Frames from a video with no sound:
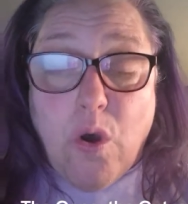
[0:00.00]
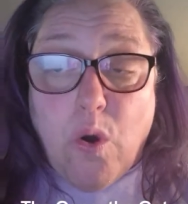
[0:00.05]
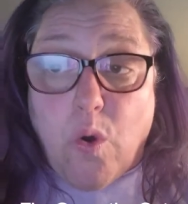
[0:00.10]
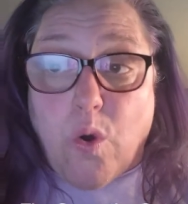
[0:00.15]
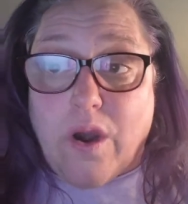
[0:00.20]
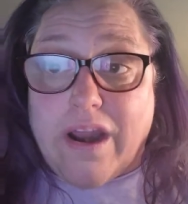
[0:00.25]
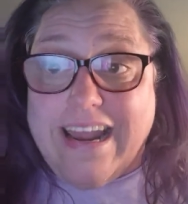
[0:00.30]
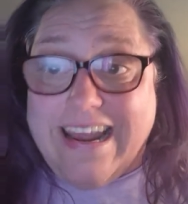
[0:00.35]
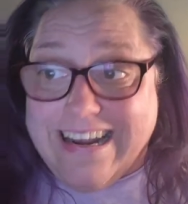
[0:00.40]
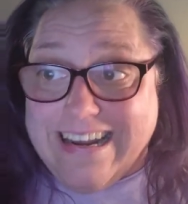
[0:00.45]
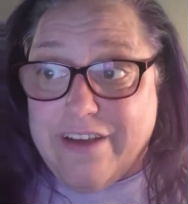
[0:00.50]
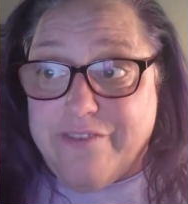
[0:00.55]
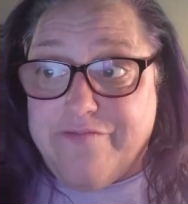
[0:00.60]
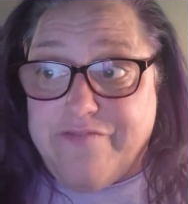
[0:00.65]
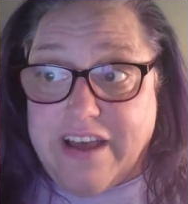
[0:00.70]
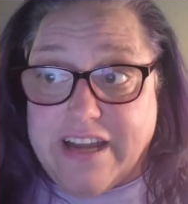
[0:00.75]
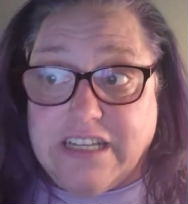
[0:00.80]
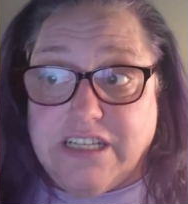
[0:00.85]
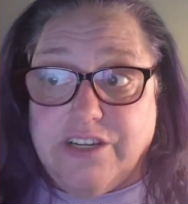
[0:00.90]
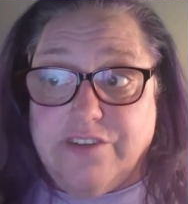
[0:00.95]
or
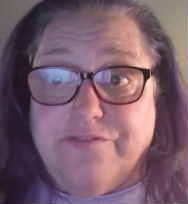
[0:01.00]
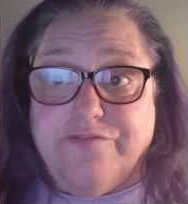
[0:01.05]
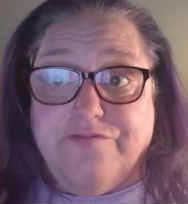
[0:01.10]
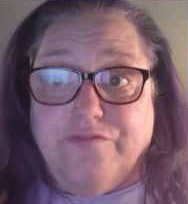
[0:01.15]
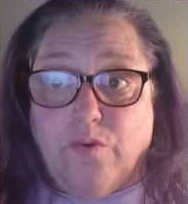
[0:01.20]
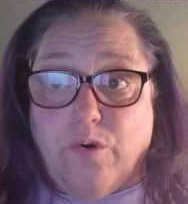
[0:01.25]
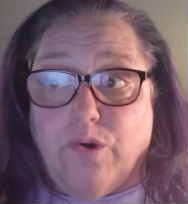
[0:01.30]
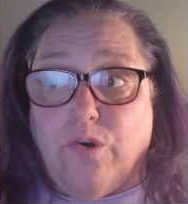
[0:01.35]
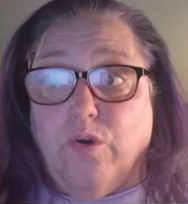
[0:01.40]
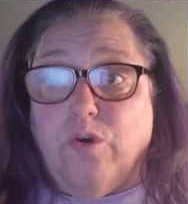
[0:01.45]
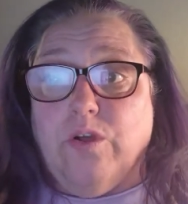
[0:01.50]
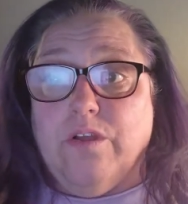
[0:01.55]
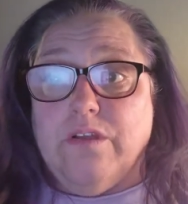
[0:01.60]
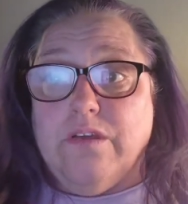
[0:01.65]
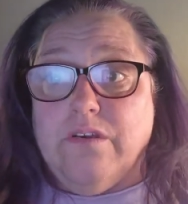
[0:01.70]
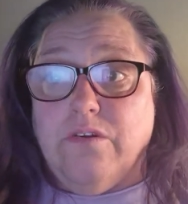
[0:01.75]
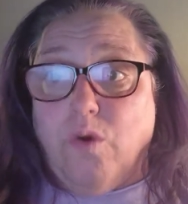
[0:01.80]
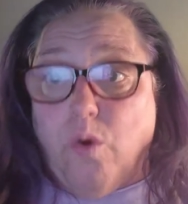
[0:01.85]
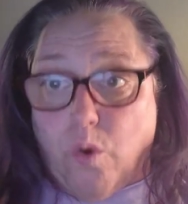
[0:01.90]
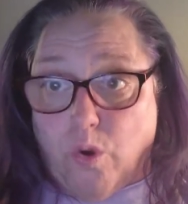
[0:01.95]
ineffective oral,
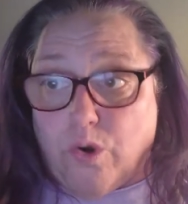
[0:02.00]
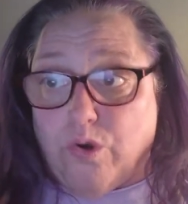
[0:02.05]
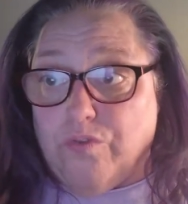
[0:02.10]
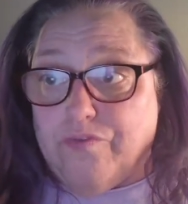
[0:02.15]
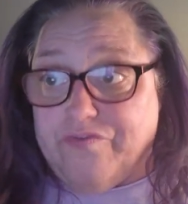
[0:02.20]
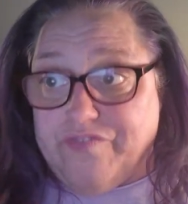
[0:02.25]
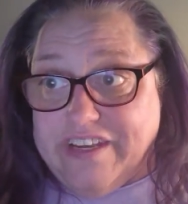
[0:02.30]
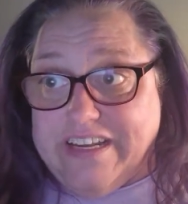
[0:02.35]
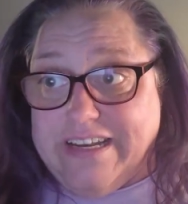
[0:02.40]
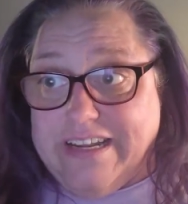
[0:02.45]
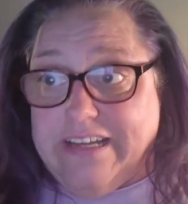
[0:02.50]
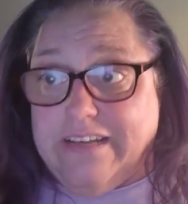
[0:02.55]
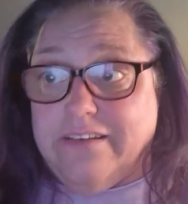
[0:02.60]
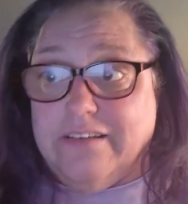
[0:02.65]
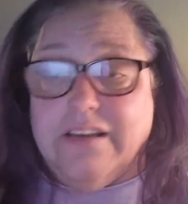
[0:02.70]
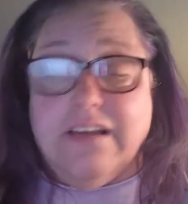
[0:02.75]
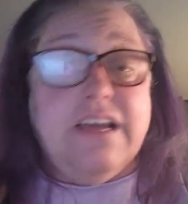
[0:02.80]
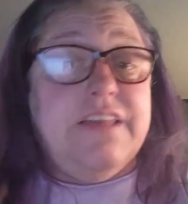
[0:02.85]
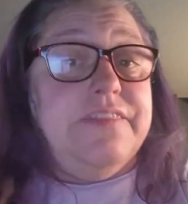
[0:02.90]
oral feeding.